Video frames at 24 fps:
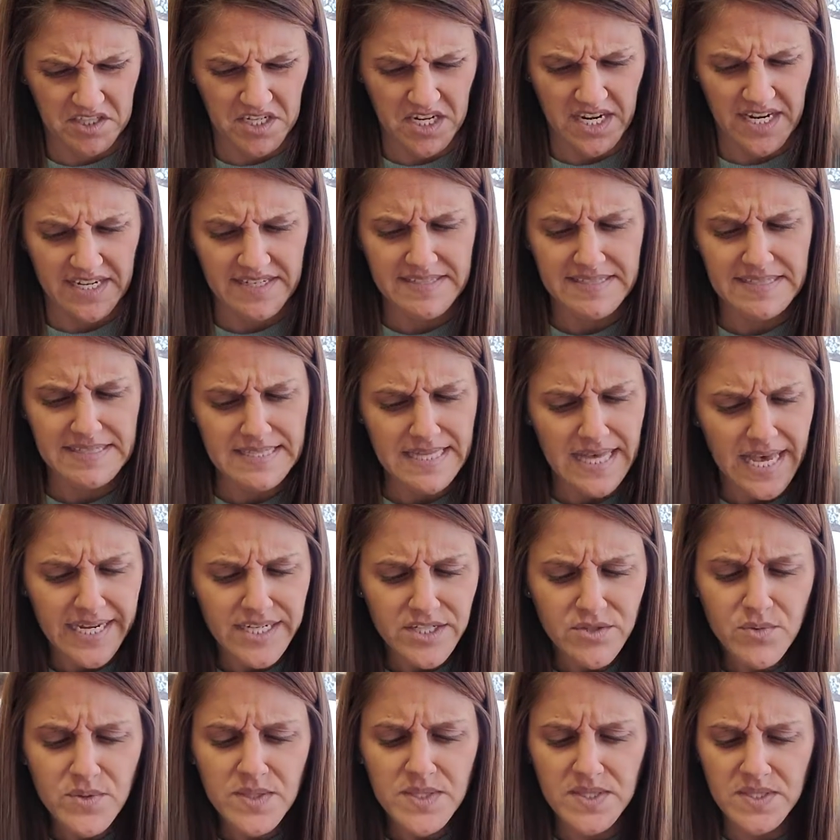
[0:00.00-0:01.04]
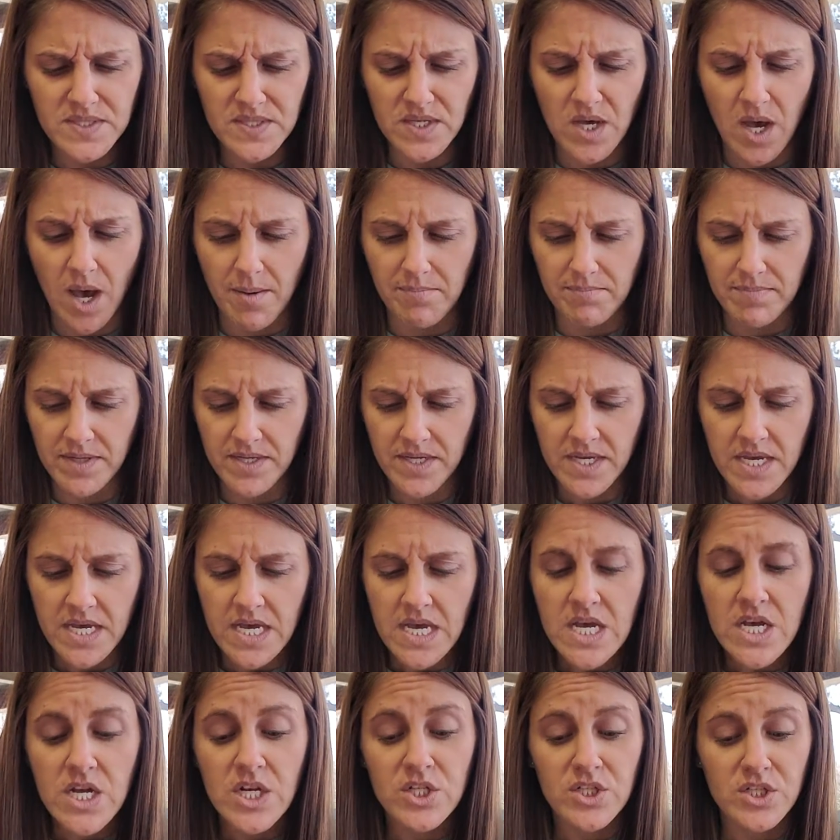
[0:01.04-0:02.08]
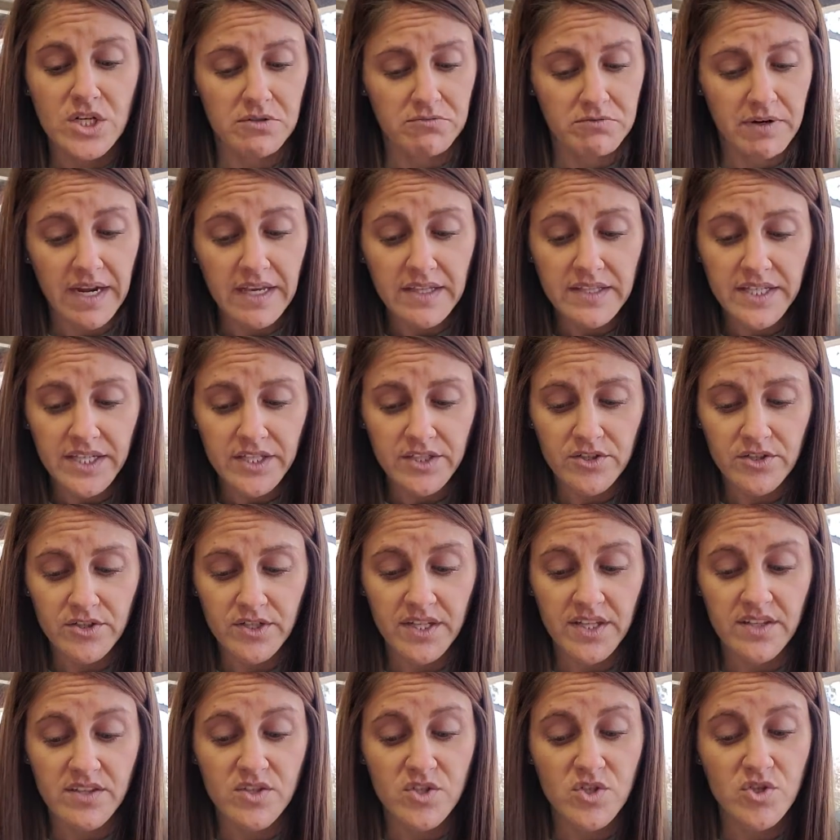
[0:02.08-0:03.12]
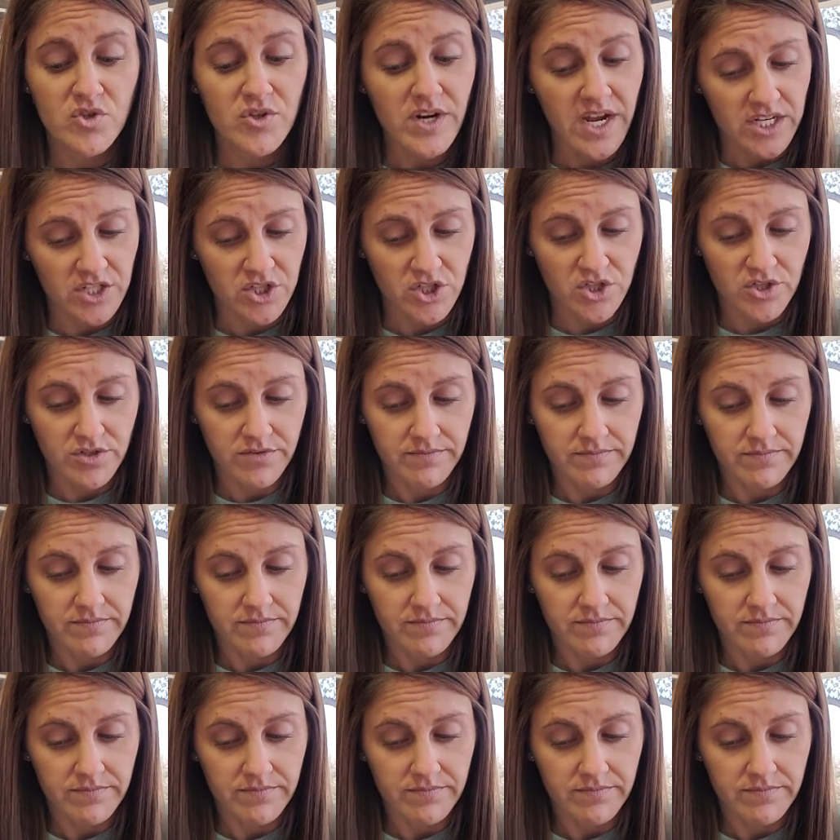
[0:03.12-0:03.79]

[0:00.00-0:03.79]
and I slide to a stop directly underneath Stretch,